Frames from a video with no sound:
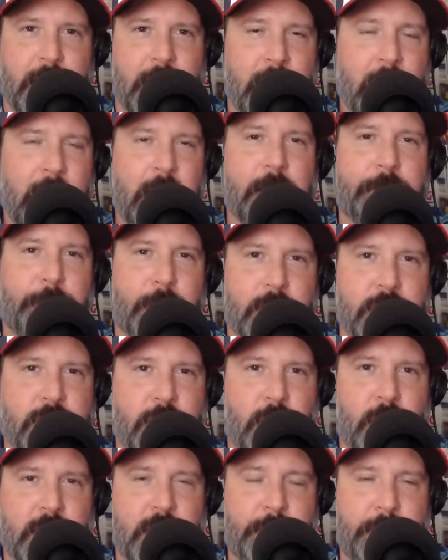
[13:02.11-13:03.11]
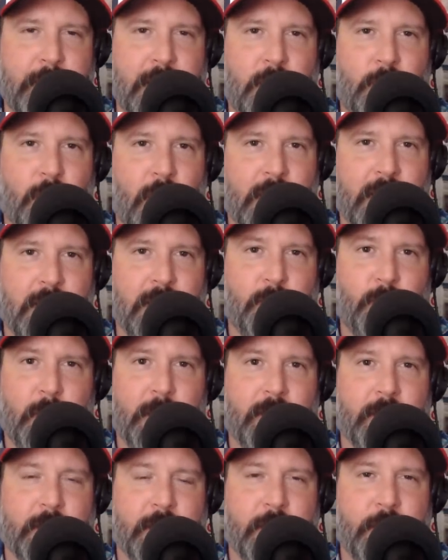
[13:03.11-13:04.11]
if there's going to be one in Wheeler
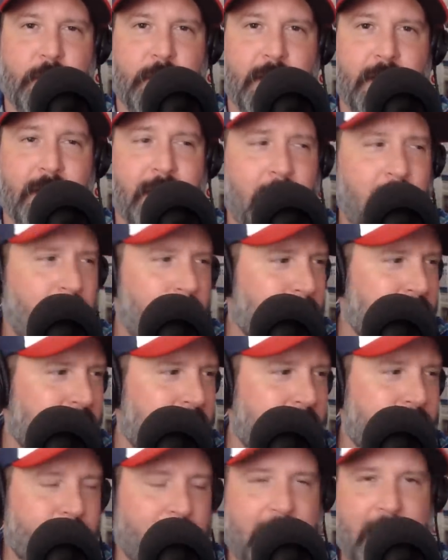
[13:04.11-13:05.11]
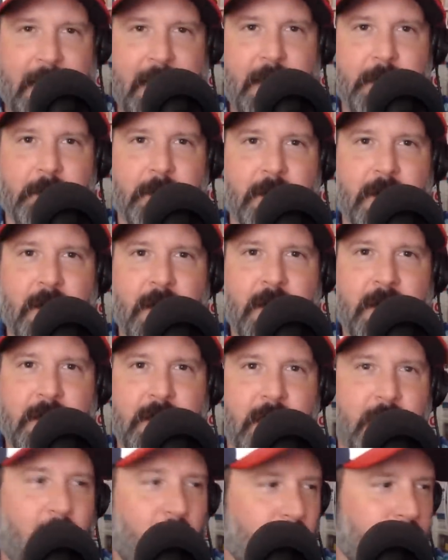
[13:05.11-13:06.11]
Yuta, but even him, you know,
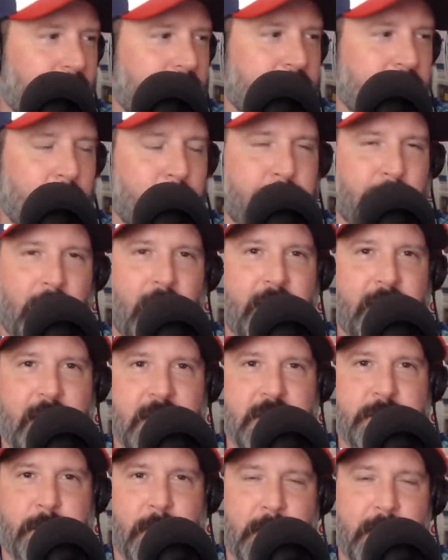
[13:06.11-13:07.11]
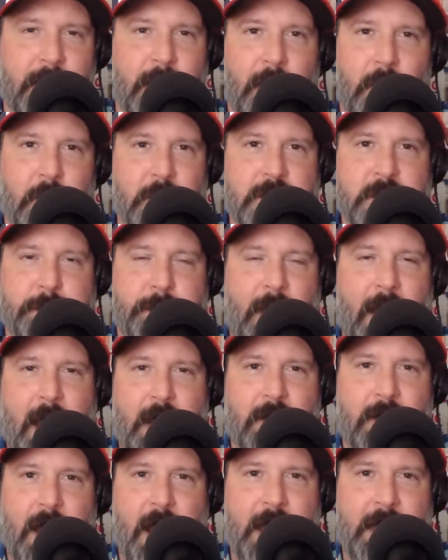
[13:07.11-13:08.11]
look at the blood that's been, you know, splattered on
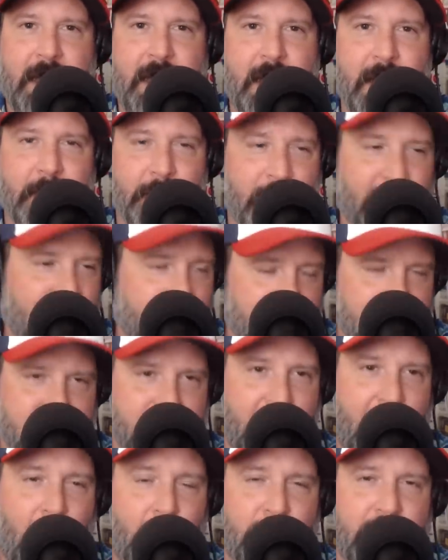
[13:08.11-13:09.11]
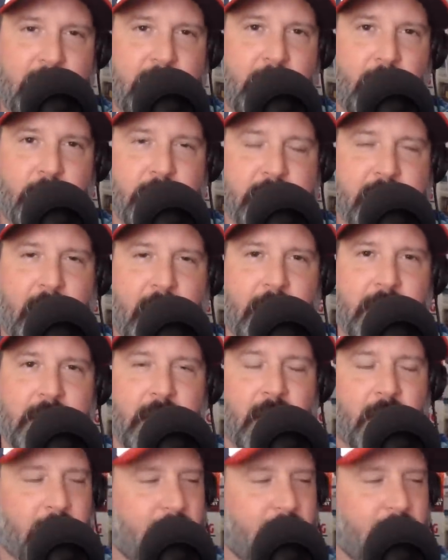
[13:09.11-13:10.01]
him and you see how he goes out there. And